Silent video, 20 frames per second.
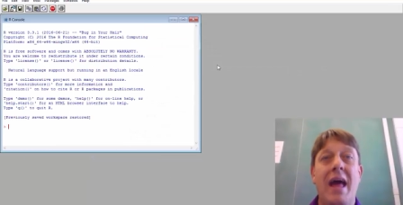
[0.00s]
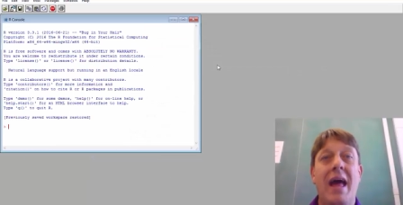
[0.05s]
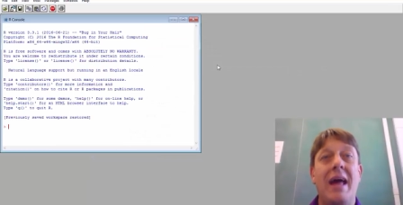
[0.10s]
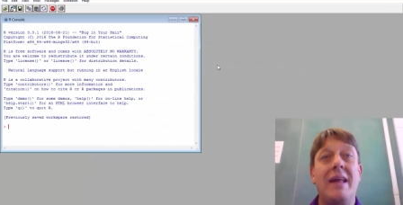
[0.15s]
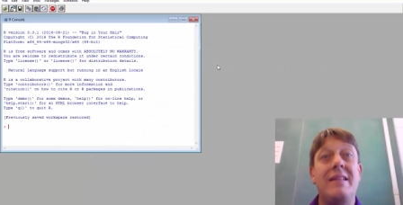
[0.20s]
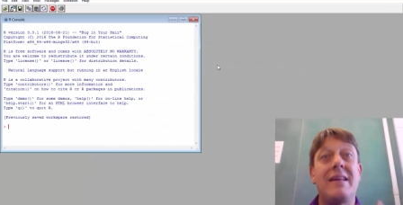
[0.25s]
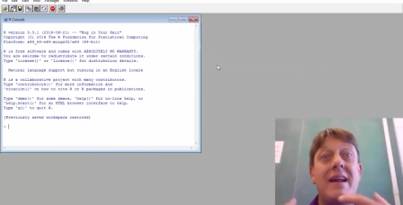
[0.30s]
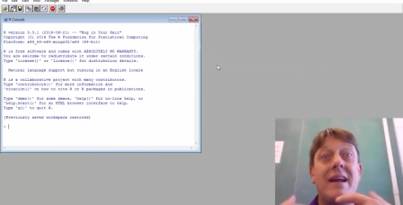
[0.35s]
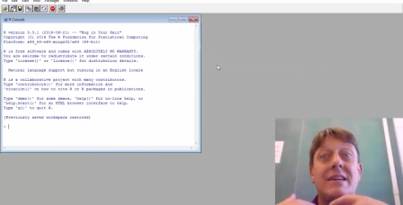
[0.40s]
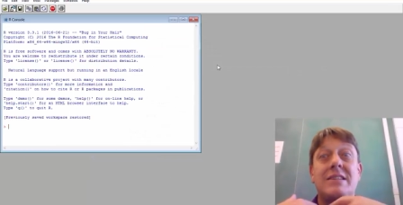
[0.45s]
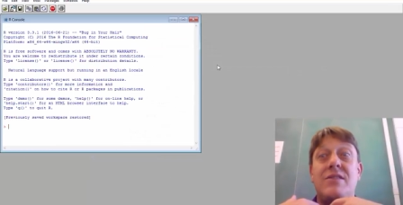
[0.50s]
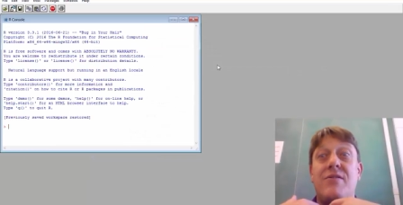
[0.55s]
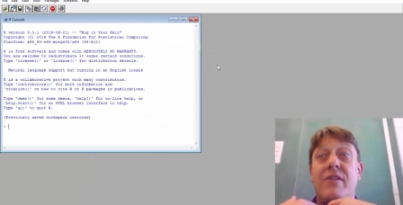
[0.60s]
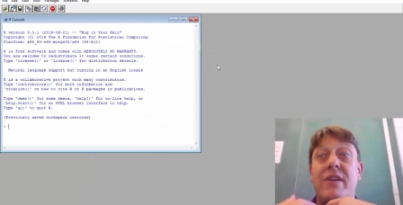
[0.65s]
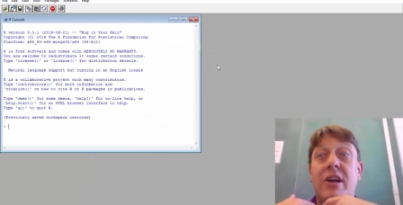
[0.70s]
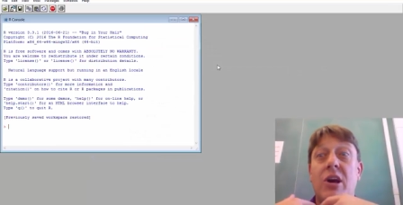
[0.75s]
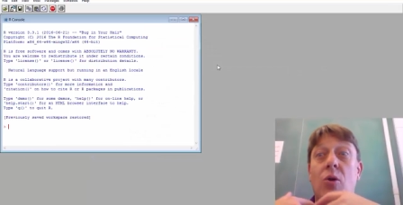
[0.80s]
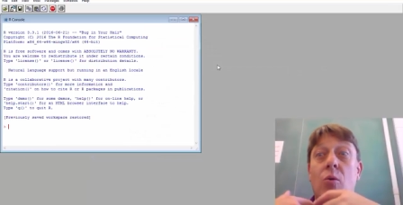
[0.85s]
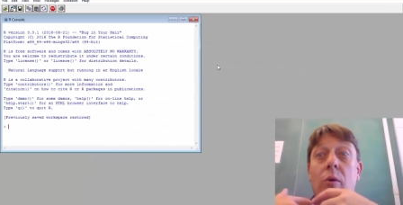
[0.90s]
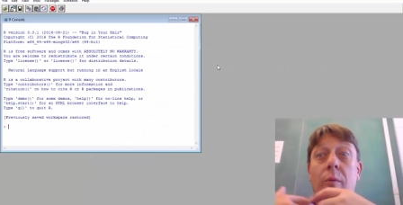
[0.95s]
In the next
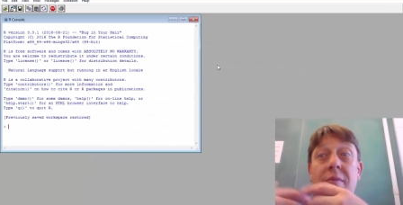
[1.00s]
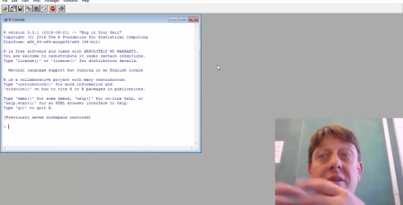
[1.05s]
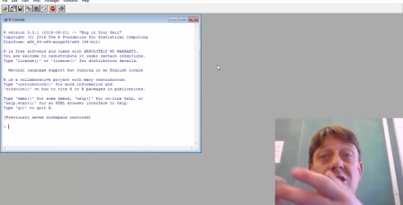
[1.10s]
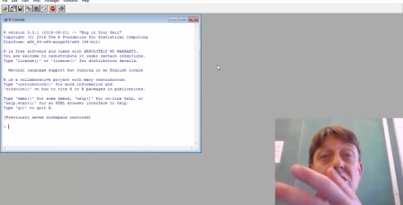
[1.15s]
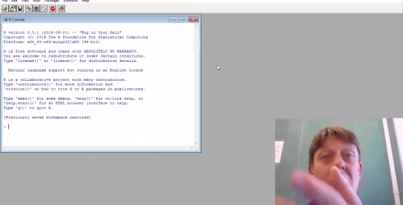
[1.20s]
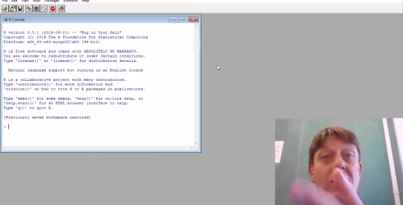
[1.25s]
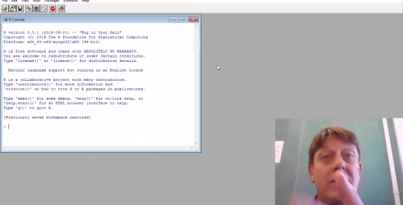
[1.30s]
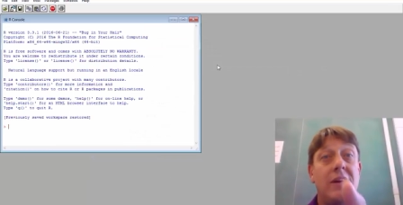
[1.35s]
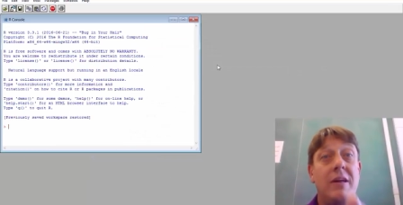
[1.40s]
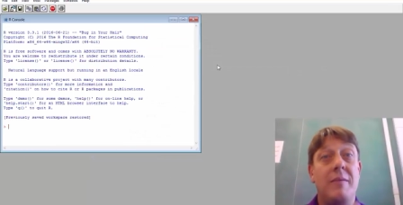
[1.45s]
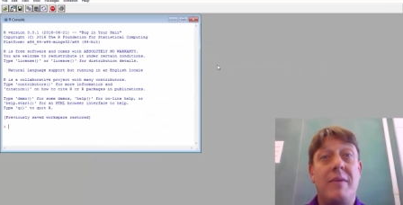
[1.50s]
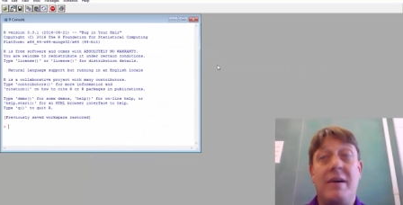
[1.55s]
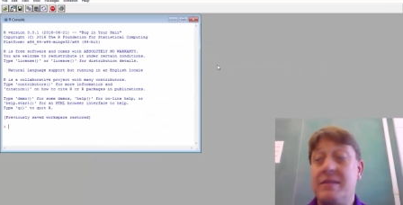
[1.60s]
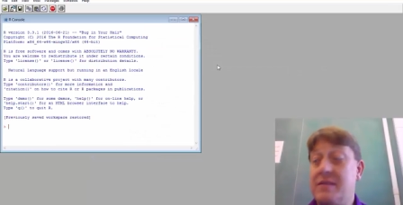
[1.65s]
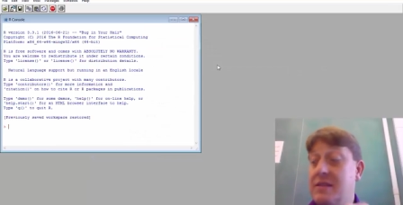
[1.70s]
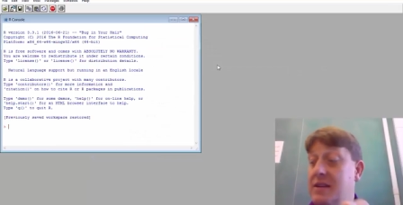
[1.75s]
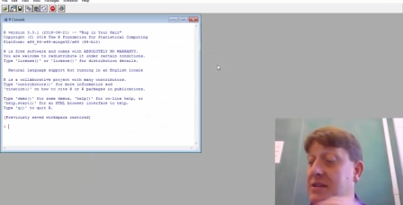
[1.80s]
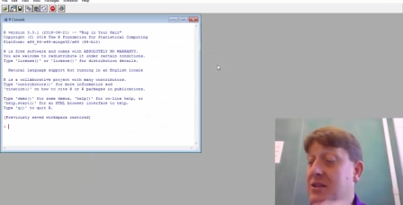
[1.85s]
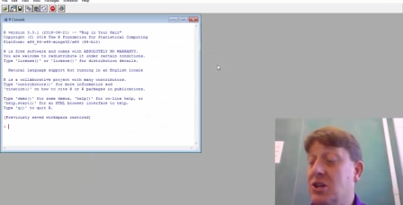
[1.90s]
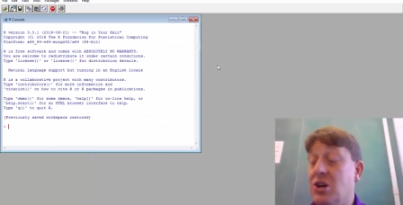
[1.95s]
video, we'll be talking
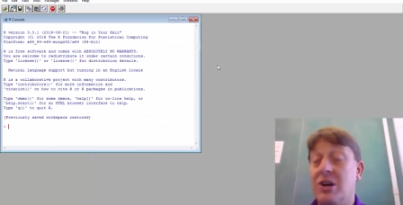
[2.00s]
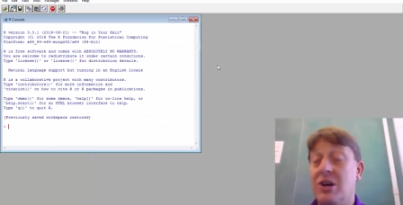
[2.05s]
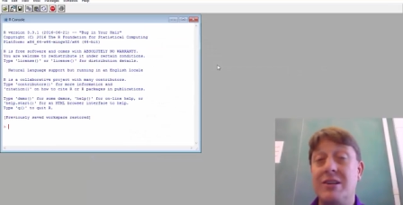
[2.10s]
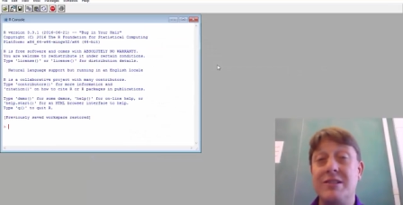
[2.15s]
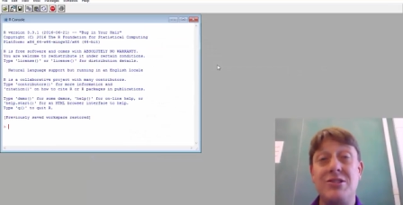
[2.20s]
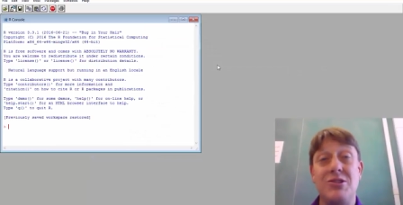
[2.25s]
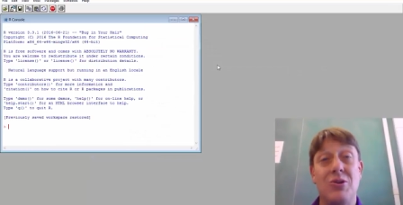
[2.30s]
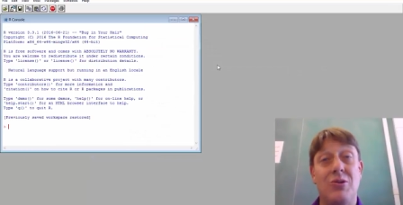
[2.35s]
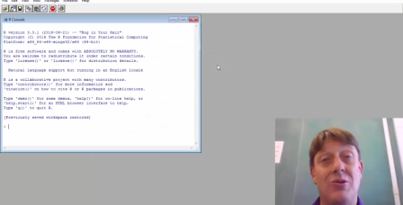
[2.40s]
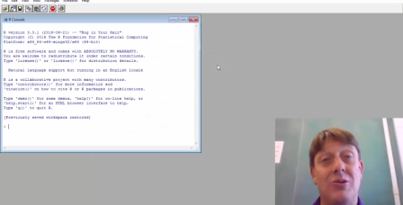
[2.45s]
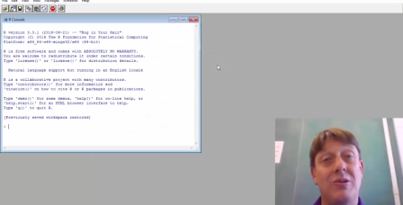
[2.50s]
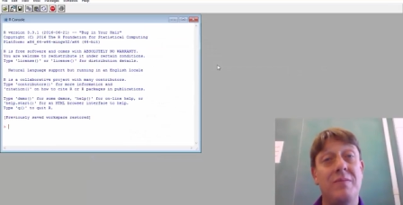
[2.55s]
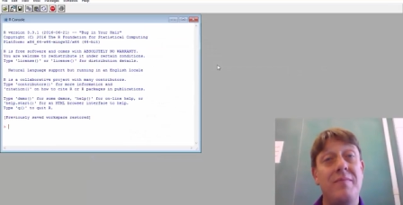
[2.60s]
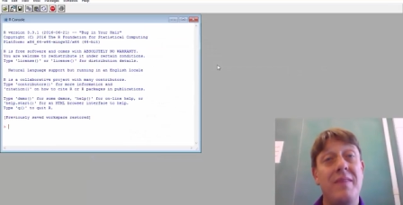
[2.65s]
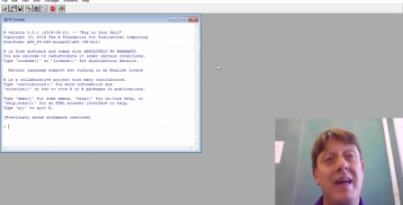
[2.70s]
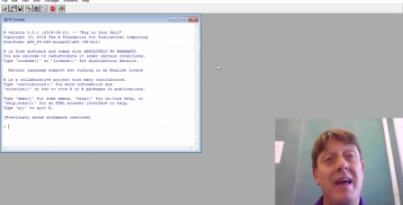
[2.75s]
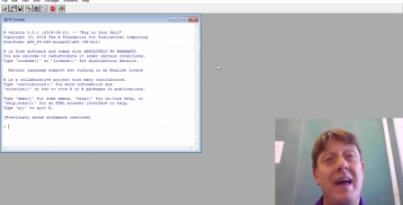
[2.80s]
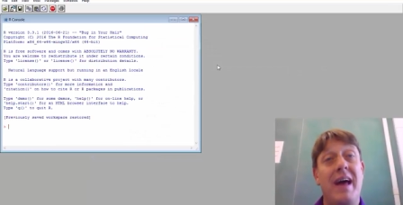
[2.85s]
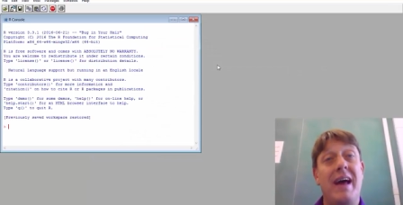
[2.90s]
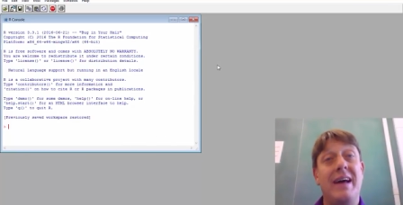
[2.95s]
about this console
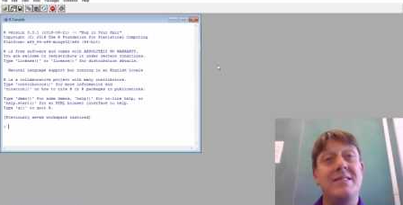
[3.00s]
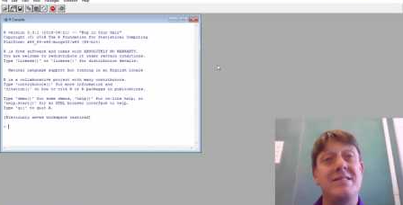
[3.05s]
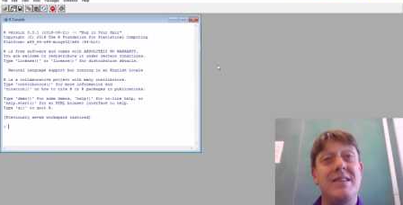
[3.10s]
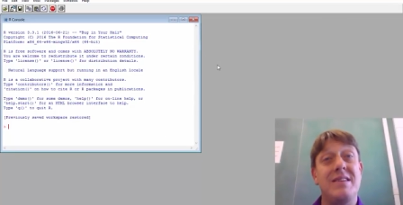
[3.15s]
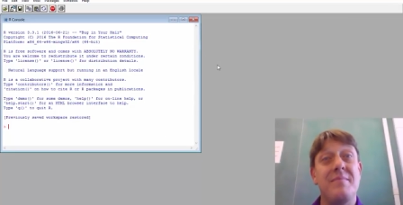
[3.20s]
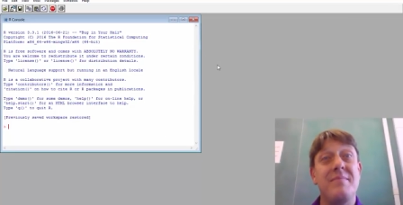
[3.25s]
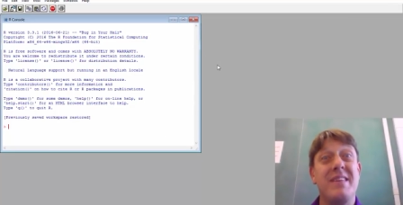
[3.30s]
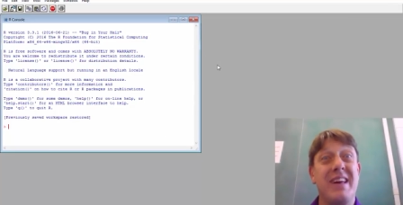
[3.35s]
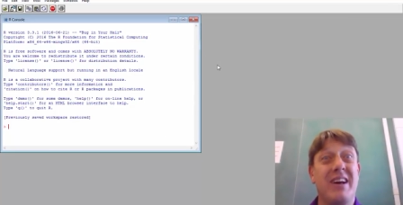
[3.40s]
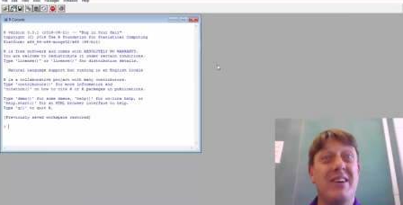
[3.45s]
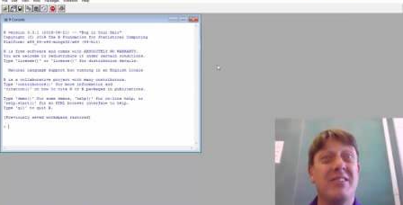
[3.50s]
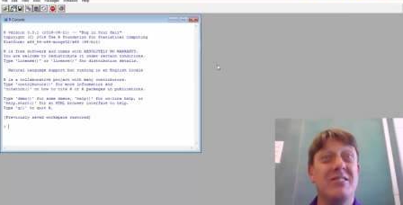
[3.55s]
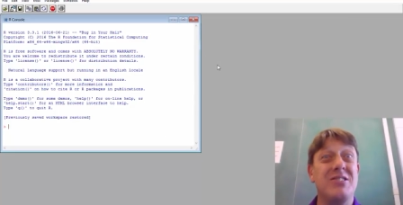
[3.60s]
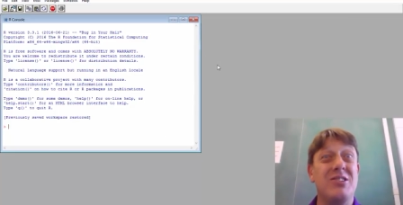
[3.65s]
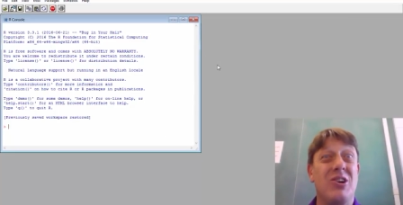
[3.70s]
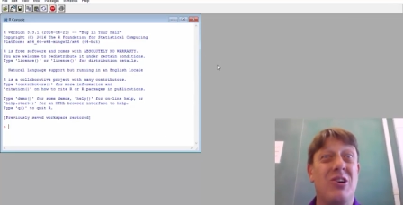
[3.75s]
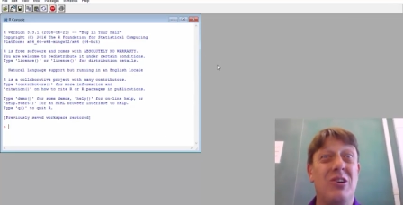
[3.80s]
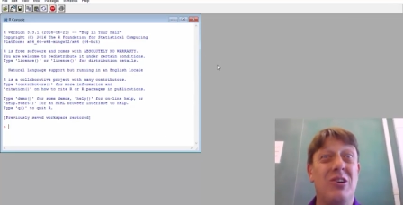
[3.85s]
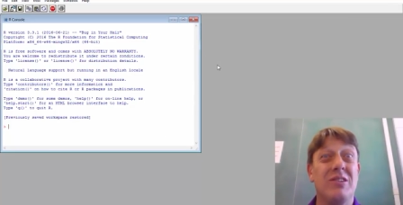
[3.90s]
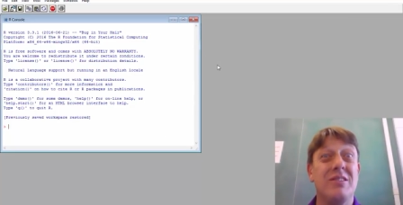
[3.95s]
and something else
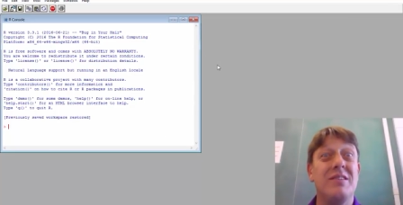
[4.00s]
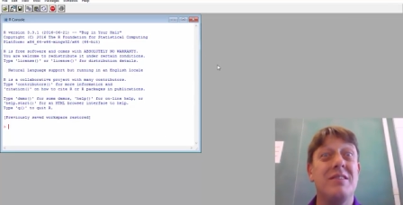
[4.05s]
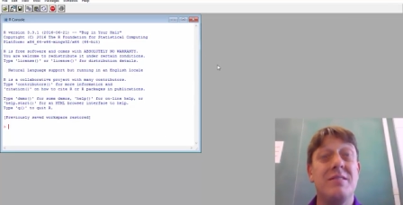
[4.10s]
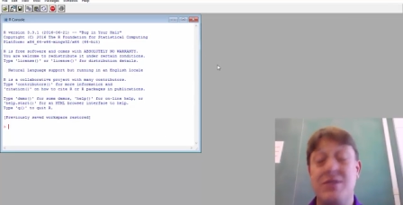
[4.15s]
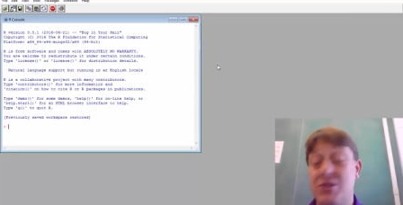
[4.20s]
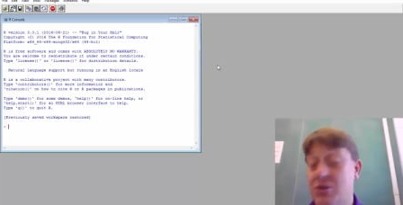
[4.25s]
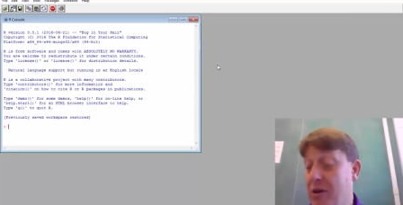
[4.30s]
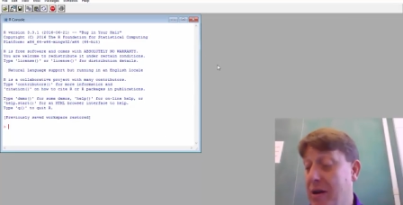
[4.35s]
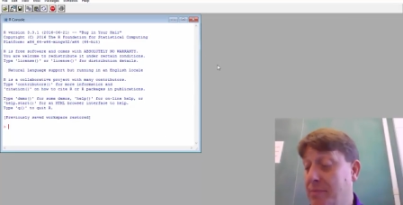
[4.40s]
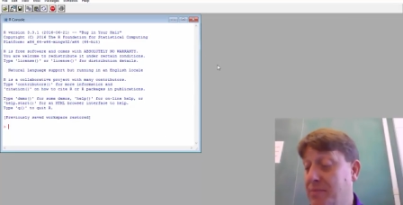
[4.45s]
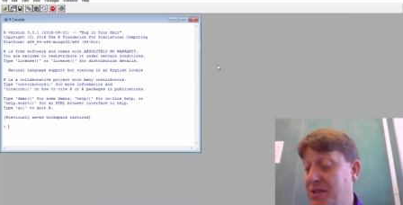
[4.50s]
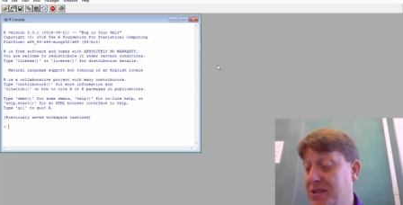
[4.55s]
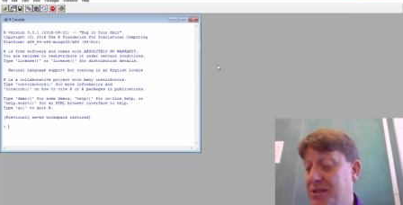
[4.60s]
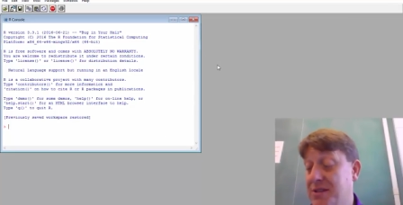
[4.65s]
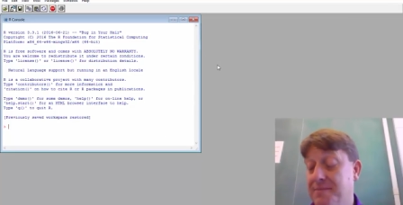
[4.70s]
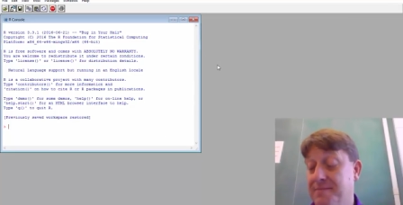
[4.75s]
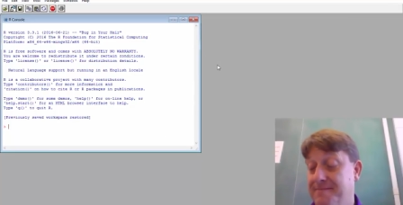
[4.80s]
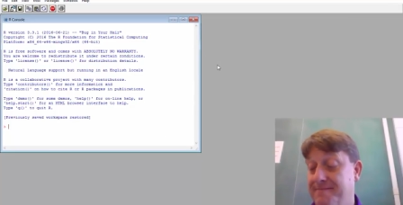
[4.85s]
called scripts.